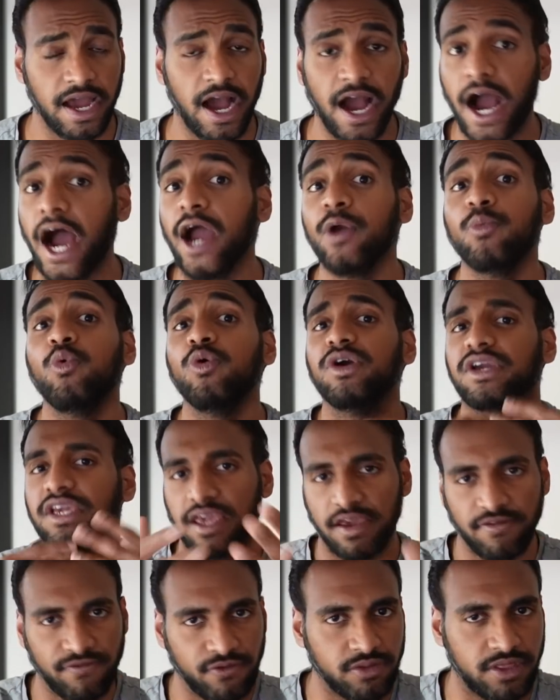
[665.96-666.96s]
I will
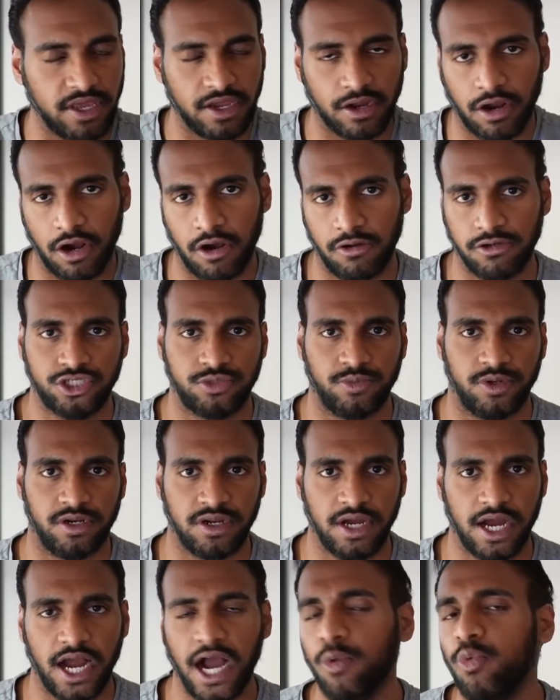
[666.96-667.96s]
give you the encouragement.
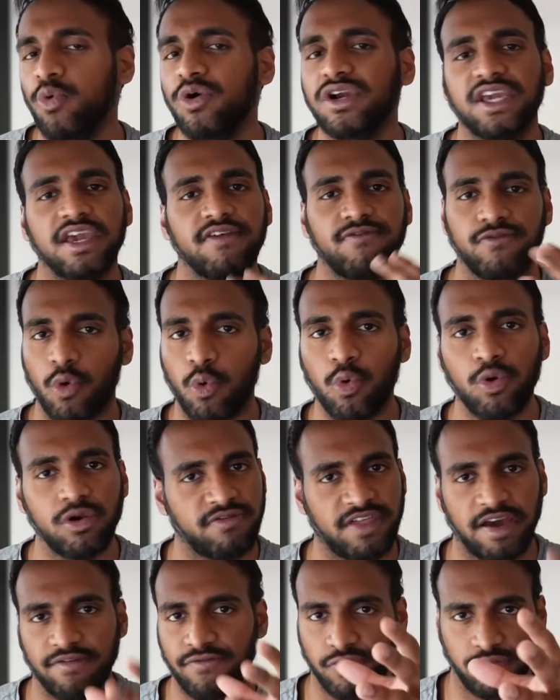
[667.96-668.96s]
I will give all
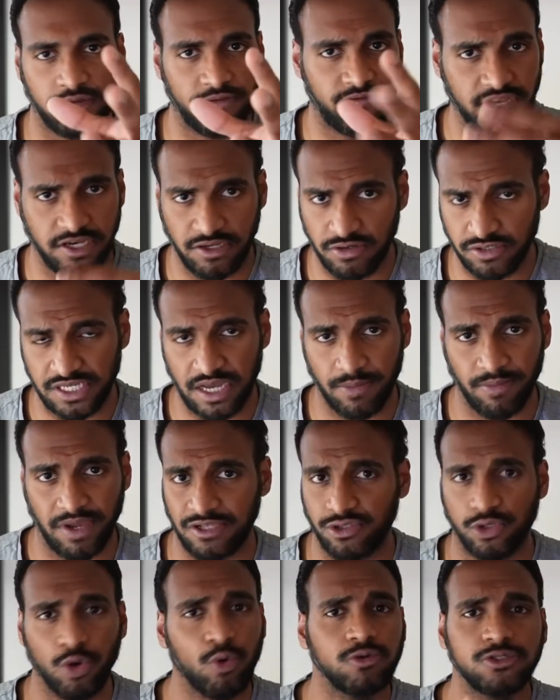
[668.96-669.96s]
of that through the videos I
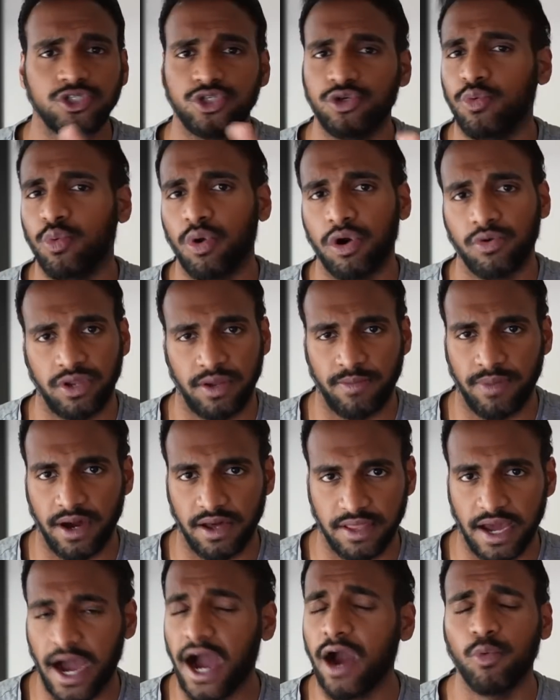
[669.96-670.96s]
make. Don't you worry
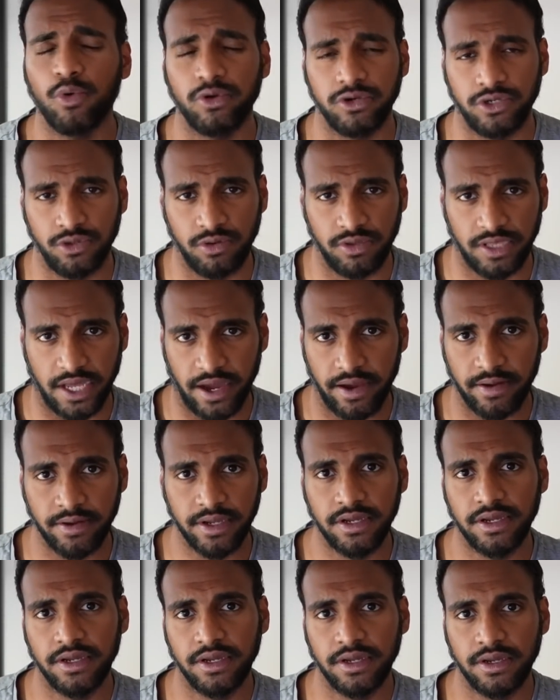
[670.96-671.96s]
about that. I will do that.
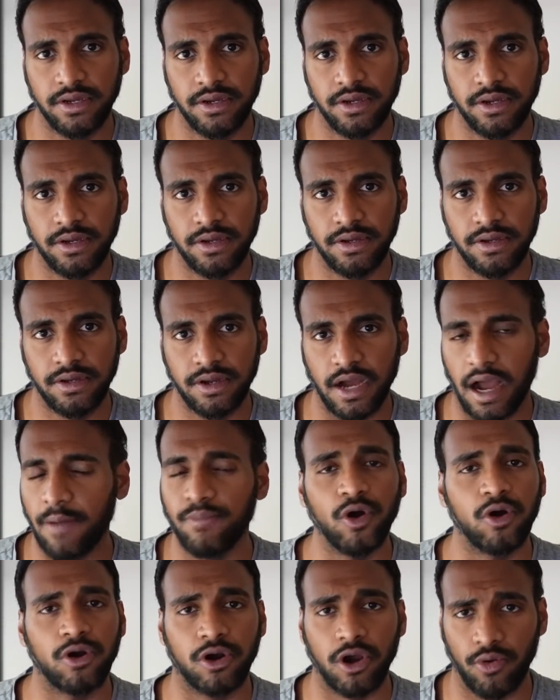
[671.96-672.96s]
I'm
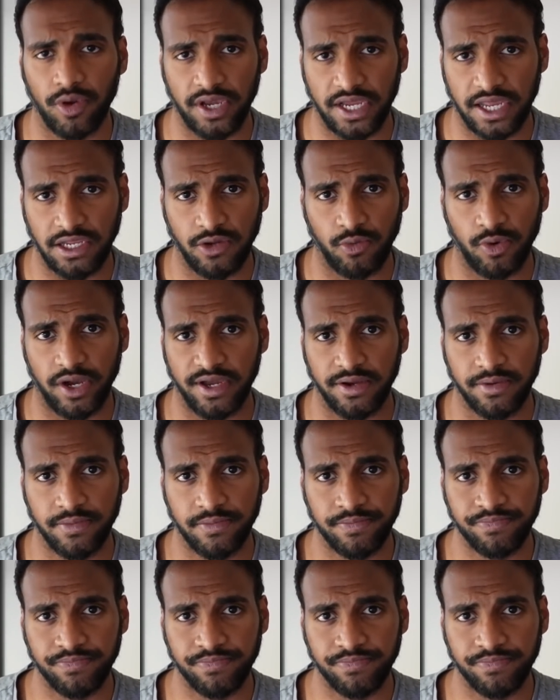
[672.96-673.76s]
not going anywhere.